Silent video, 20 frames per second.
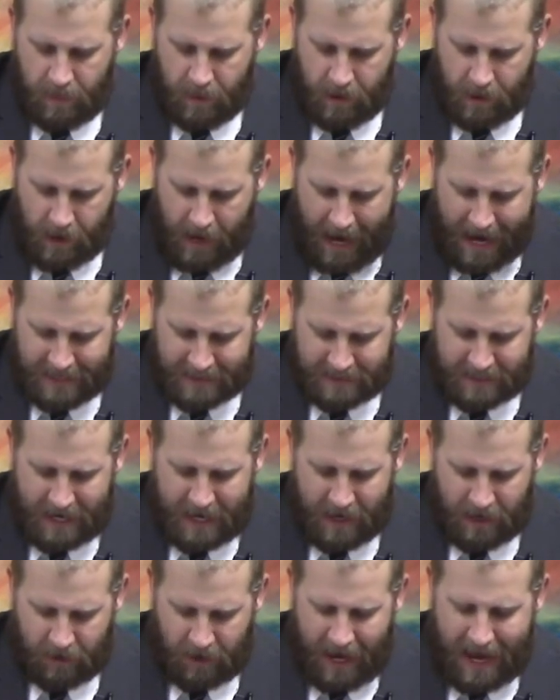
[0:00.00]

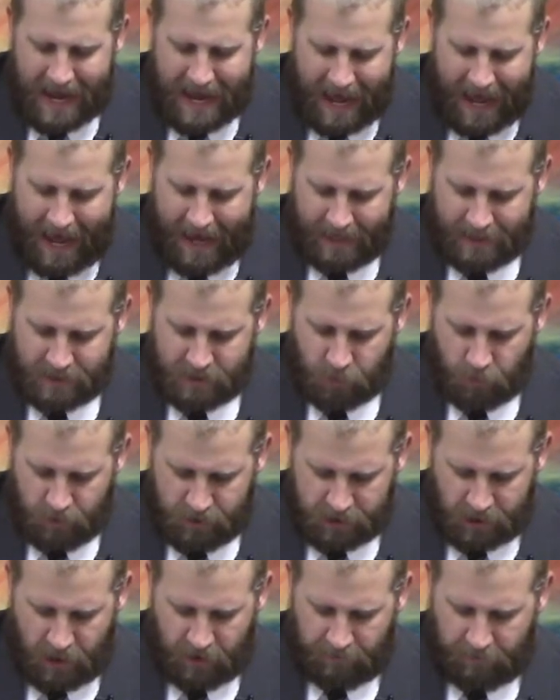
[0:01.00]
Isaiah, Ahaz
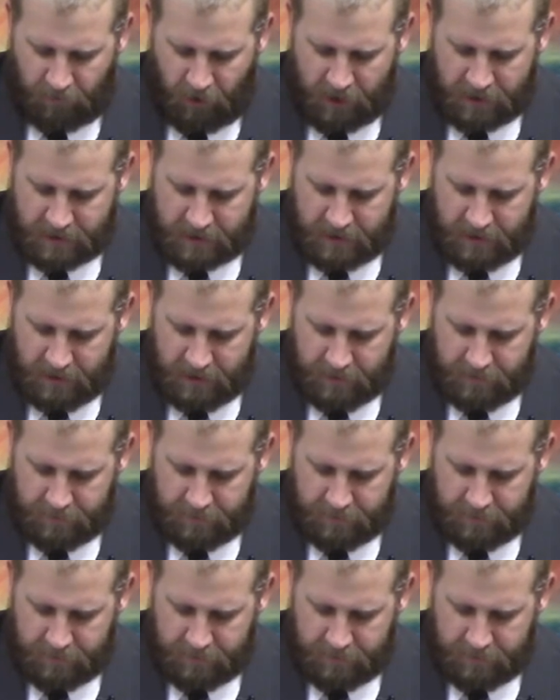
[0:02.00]
was confronted